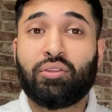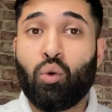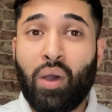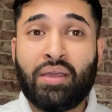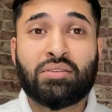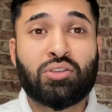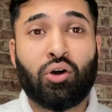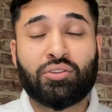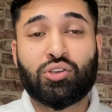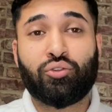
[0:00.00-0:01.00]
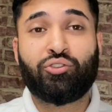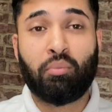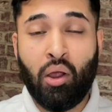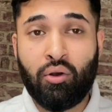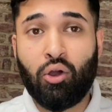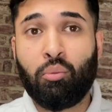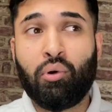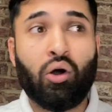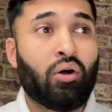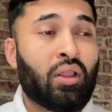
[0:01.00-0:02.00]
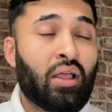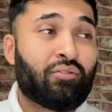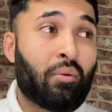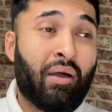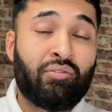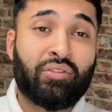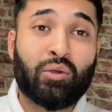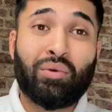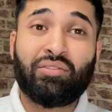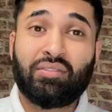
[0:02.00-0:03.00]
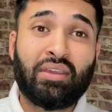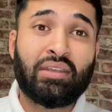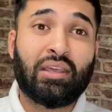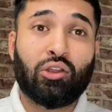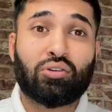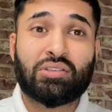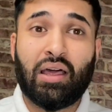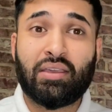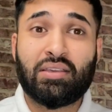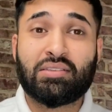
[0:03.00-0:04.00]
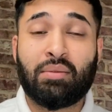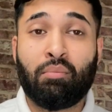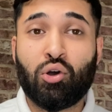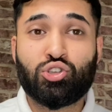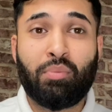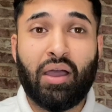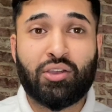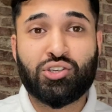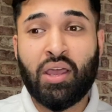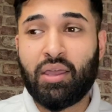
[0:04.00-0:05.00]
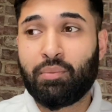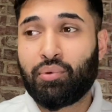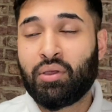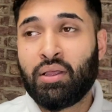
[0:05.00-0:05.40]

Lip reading: The weigh-in's not until tomorrow, but from everything we've seen, he looks like he's in much better shape.